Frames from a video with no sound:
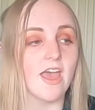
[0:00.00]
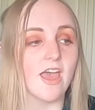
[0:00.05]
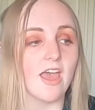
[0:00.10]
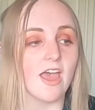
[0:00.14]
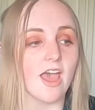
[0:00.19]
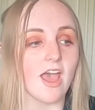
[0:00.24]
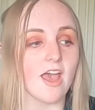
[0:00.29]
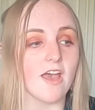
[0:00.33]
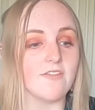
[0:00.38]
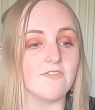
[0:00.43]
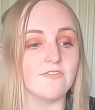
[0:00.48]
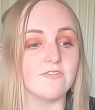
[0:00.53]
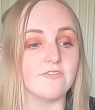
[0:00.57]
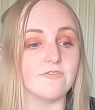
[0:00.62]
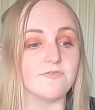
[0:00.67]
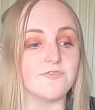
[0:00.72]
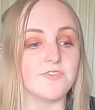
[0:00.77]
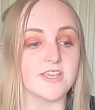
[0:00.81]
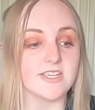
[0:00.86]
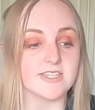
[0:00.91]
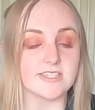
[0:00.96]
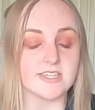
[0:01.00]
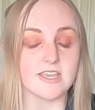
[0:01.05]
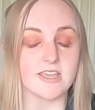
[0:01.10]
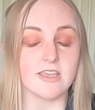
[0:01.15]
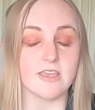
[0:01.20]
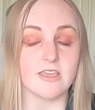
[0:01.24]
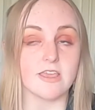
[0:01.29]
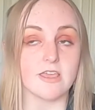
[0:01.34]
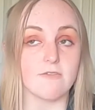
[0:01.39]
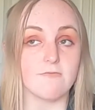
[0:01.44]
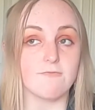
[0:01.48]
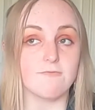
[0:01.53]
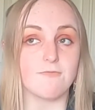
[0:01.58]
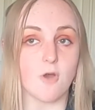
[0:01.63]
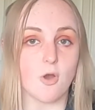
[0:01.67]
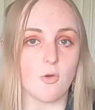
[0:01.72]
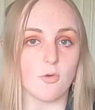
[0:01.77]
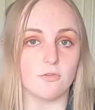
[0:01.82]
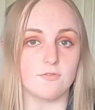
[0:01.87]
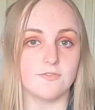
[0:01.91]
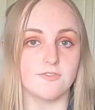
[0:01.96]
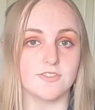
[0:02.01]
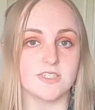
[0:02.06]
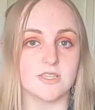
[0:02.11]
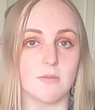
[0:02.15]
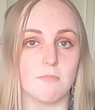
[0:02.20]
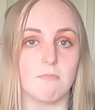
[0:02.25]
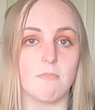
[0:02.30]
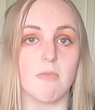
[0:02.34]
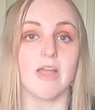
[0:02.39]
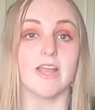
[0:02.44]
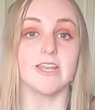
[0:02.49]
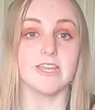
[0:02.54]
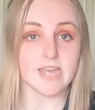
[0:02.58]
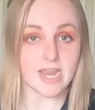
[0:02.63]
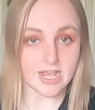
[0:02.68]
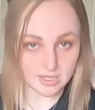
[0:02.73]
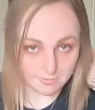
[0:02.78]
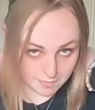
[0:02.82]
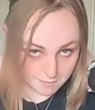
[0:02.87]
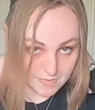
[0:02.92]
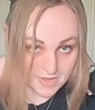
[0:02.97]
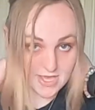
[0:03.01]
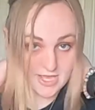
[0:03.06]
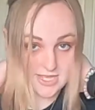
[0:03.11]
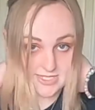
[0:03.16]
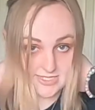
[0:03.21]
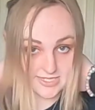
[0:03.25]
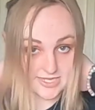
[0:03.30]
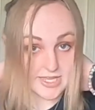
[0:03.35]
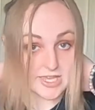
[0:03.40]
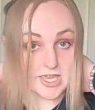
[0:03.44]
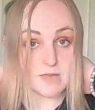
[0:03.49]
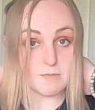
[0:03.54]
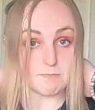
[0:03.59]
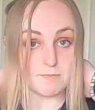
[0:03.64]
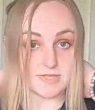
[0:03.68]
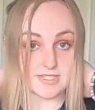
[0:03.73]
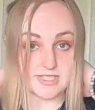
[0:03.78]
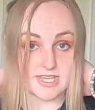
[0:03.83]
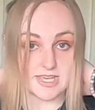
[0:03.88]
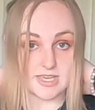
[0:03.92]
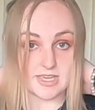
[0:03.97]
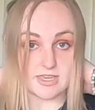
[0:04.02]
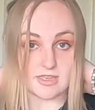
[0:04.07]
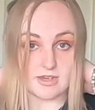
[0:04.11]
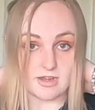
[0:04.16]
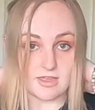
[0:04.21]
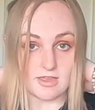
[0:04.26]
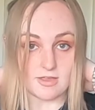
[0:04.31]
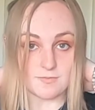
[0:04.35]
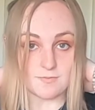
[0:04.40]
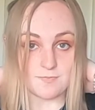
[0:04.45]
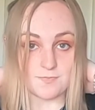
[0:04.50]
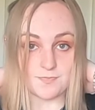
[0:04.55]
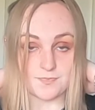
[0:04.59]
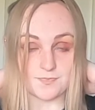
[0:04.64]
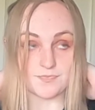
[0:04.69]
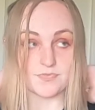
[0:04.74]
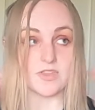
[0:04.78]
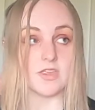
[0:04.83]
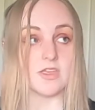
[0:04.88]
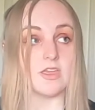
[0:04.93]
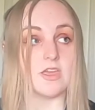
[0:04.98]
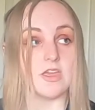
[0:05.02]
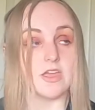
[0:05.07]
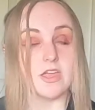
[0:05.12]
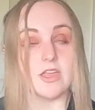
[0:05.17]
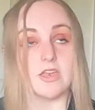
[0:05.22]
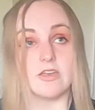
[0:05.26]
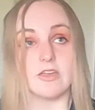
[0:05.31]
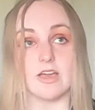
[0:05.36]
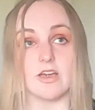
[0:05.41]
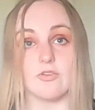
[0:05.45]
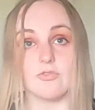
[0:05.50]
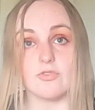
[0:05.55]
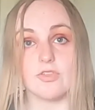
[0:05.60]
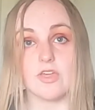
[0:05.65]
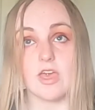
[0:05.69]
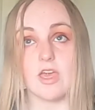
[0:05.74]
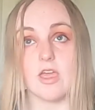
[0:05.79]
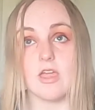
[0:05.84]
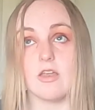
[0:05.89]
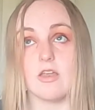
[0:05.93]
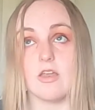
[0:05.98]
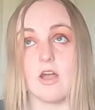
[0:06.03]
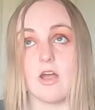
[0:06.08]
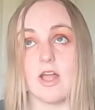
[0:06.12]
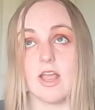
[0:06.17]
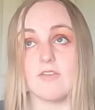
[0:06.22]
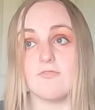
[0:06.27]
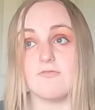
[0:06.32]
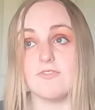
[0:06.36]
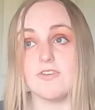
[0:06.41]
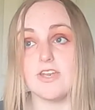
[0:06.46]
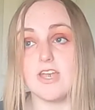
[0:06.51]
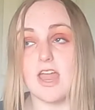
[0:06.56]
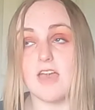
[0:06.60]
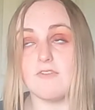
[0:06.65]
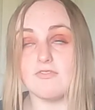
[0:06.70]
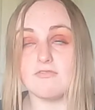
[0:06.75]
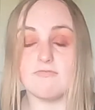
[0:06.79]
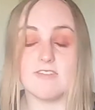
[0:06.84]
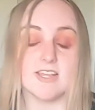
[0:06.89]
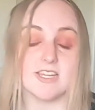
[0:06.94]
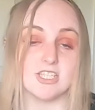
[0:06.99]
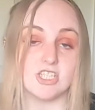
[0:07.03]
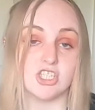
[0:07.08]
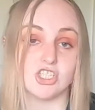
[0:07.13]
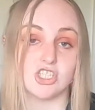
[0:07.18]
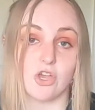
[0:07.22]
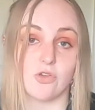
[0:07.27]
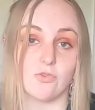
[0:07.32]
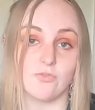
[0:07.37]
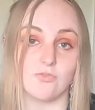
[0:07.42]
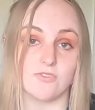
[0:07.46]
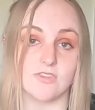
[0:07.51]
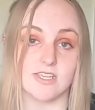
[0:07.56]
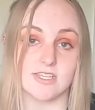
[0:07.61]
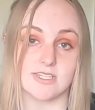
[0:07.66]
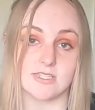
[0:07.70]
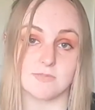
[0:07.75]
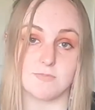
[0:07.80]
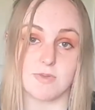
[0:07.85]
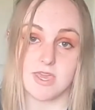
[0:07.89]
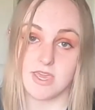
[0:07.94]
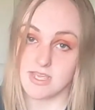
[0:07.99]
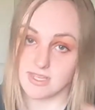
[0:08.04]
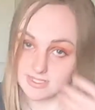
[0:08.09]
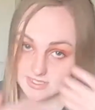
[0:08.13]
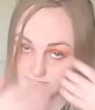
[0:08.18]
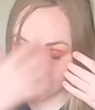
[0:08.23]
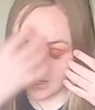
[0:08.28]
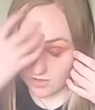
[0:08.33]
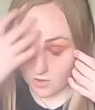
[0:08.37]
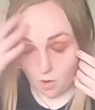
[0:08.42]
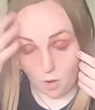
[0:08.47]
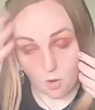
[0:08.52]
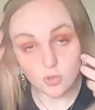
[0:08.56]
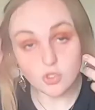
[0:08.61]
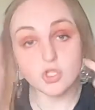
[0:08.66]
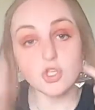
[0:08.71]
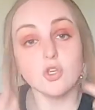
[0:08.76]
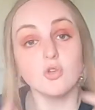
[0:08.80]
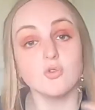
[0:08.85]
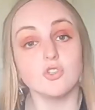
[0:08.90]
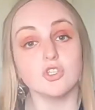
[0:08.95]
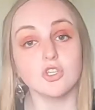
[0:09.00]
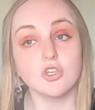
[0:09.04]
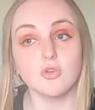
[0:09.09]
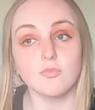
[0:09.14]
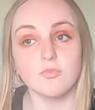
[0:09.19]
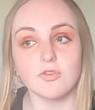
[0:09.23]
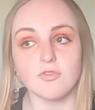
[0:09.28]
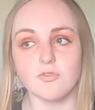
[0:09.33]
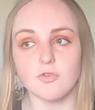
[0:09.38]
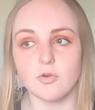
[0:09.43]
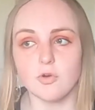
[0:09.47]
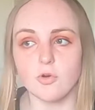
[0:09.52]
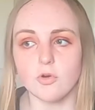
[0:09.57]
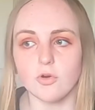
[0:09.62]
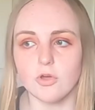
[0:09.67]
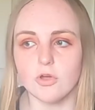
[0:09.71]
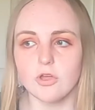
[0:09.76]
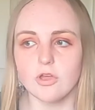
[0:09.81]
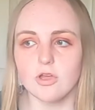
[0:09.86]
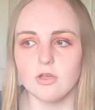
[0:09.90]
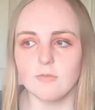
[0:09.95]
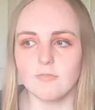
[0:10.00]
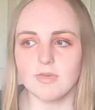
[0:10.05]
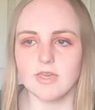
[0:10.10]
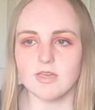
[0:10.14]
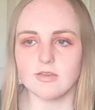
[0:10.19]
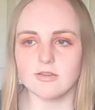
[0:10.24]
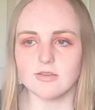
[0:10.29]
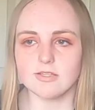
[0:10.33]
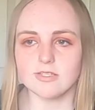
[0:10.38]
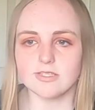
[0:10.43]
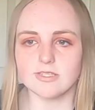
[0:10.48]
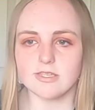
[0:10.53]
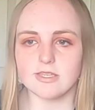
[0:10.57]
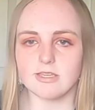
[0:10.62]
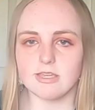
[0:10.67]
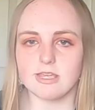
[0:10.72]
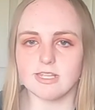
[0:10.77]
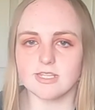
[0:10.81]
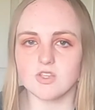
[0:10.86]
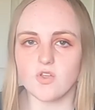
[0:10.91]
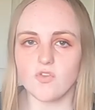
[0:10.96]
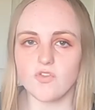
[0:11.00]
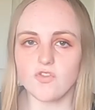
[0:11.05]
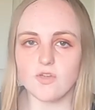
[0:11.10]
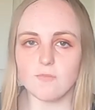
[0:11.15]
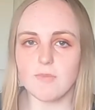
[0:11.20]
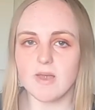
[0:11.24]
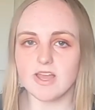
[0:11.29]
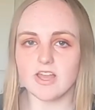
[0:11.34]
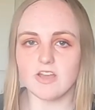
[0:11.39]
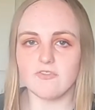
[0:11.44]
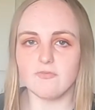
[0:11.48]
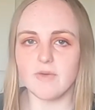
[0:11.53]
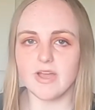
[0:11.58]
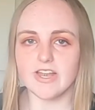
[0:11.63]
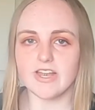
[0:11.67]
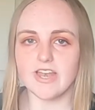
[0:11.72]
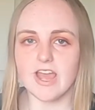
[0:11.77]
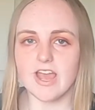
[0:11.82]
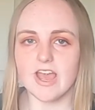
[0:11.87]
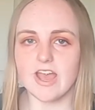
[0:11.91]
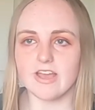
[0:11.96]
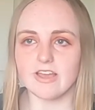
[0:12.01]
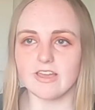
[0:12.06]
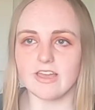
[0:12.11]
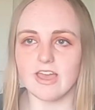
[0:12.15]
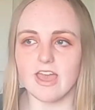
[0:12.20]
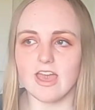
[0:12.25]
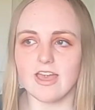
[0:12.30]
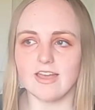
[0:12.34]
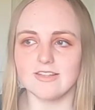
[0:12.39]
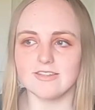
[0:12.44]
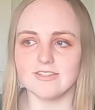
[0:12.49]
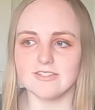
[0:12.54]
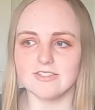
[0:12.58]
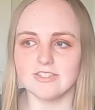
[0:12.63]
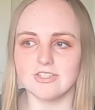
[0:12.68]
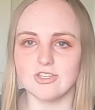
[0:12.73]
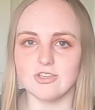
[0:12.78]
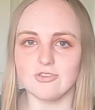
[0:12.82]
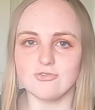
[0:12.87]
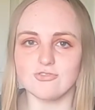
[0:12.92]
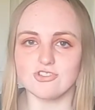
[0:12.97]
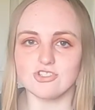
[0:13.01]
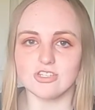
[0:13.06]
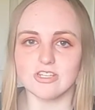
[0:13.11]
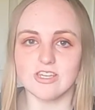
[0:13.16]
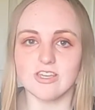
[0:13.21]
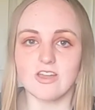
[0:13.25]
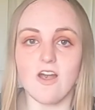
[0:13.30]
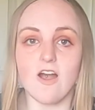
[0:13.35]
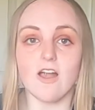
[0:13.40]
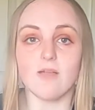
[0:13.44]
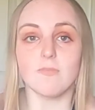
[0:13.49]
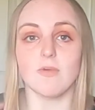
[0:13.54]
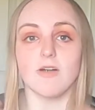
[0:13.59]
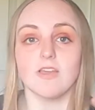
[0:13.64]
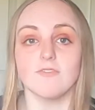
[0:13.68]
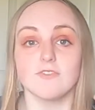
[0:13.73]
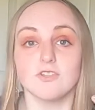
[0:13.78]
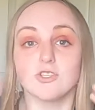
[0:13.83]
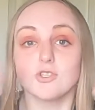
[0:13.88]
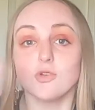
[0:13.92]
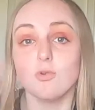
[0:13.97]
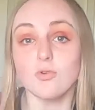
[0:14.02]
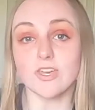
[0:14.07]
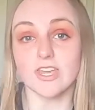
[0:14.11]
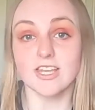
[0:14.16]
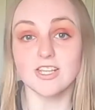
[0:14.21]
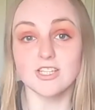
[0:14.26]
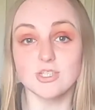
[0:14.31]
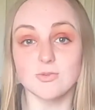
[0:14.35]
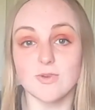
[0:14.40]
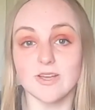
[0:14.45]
And this involves my nape piercing in particular. Now then, I've never really shown this piercing on YouTube before because it's on the back of my neck and usually I'm either talking to a